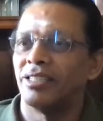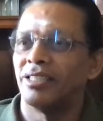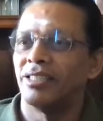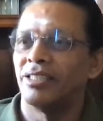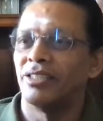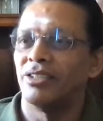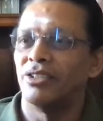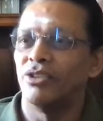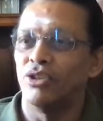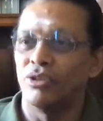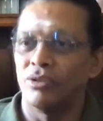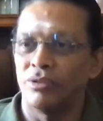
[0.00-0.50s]

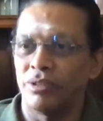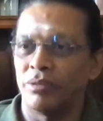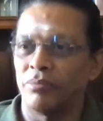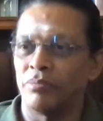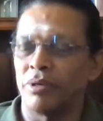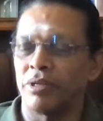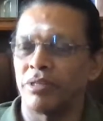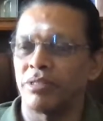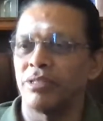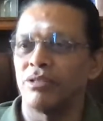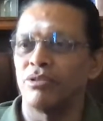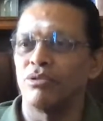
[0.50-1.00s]
The
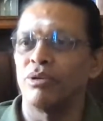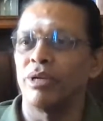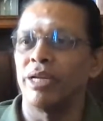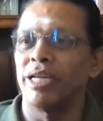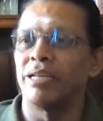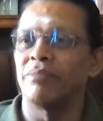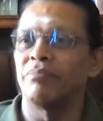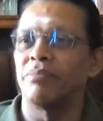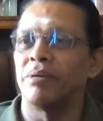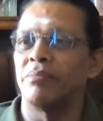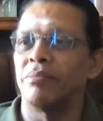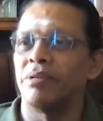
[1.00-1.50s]
person doing
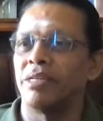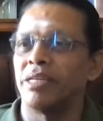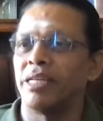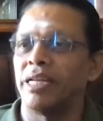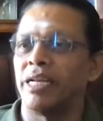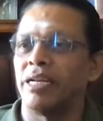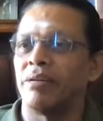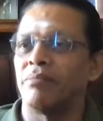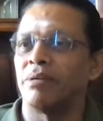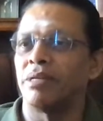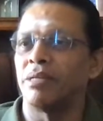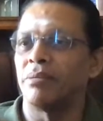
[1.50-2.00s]
it may be
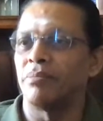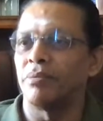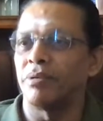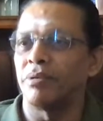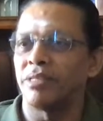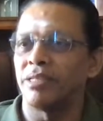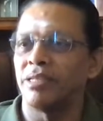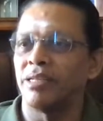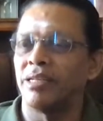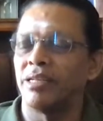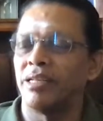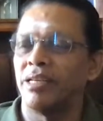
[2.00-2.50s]
great, but the
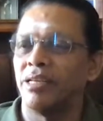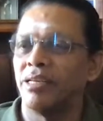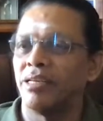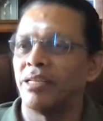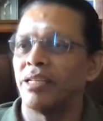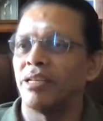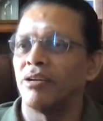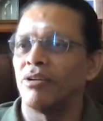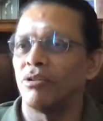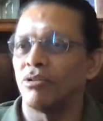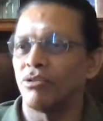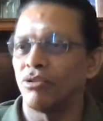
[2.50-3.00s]
person
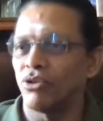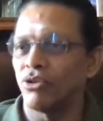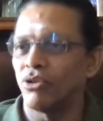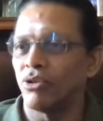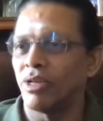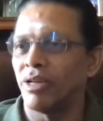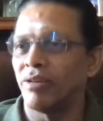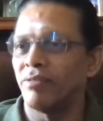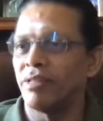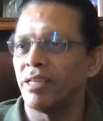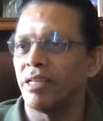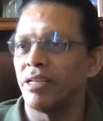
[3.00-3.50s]
hearing also should
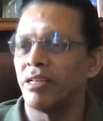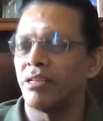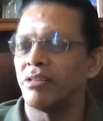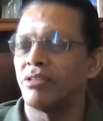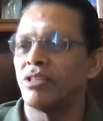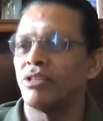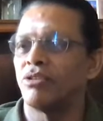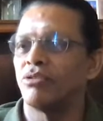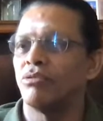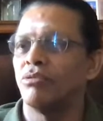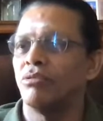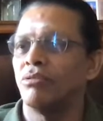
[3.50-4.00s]
have the
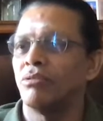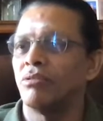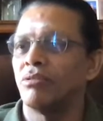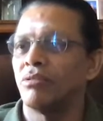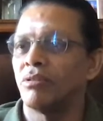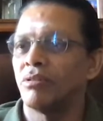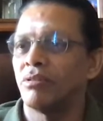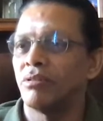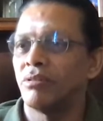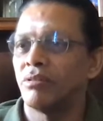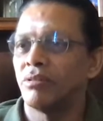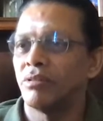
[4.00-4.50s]
energy to
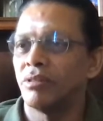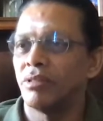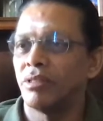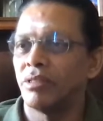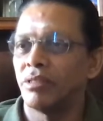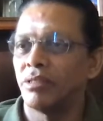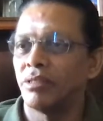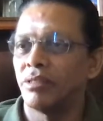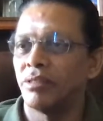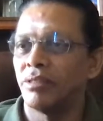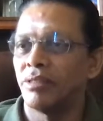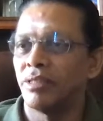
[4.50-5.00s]

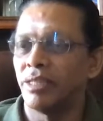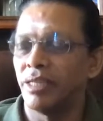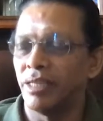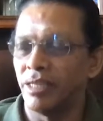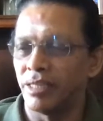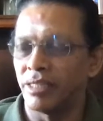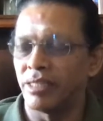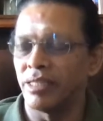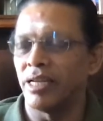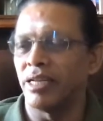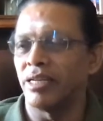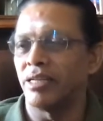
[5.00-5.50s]

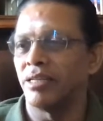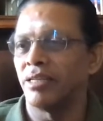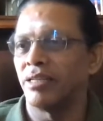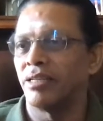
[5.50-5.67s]
hear that.